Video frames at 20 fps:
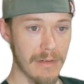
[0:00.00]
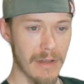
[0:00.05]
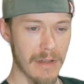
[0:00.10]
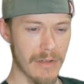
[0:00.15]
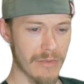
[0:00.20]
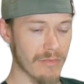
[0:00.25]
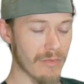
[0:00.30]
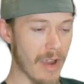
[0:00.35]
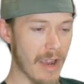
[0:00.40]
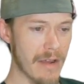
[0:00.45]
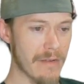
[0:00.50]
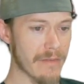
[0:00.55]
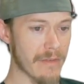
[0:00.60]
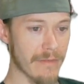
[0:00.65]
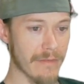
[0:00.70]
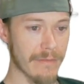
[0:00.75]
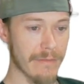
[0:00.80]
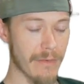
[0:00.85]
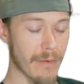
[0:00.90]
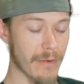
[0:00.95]
a
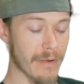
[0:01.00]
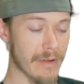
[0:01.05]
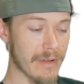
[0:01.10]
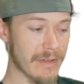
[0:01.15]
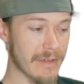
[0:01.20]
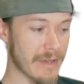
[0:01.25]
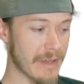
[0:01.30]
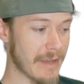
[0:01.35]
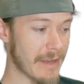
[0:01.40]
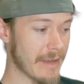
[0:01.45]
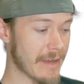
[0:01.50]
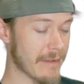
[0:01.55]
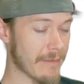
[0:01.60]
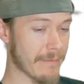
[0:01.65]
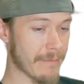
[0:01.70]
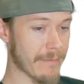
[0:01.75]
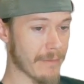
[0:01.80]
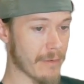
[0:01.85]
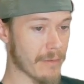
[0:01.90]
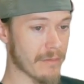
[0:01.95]
driver for it, a
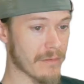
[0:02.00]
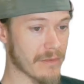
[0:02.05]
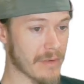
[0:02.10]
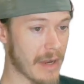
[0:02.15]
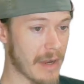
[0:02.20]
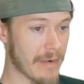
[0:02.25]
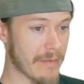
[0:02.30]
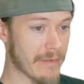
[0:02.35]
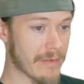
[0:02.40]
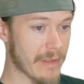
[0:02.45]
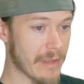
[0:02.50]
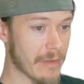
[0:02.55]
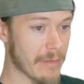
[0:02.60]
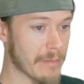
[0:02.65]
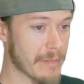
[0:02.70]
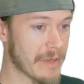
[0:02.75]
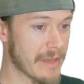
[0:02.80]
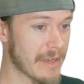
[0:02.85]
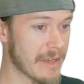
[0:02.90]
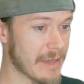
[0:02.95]
confirmed driver that'll
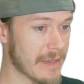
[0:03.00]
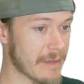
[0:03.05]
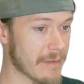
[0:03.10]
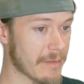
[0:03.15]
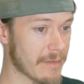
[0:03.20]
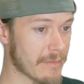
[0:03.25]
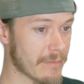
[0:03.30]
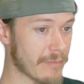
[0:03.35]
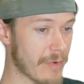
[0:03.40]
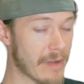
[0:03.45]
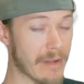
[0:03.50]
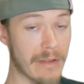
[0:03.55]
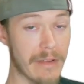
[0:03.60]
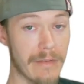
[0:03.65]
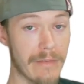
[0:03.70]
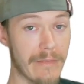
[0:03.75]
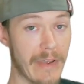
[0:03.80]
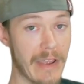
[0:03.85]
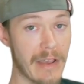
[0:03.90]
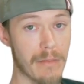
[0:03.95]
be readily
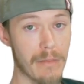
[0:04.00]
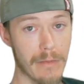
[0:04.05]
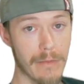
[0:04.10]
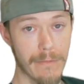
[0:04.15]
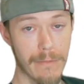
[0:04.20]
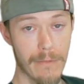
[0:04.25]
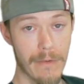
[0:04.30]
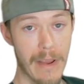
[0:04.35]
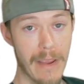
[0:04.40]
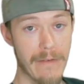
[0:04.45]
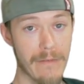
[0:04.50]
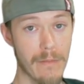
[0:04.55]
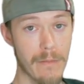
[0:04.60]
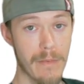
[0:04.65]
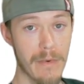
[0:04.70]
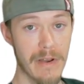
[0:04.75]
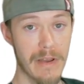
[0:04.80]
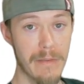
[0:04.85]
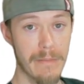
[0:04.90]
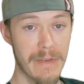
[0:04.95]
available for
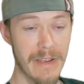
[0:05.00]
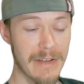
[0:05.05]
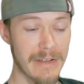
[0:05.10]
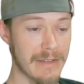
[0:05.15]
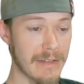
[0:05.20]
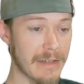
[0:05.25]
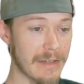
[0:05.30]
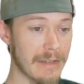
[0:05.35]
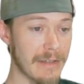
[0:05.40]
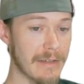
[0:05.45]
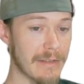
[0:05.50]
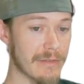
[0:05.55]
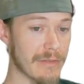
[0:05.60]
everybody, basically.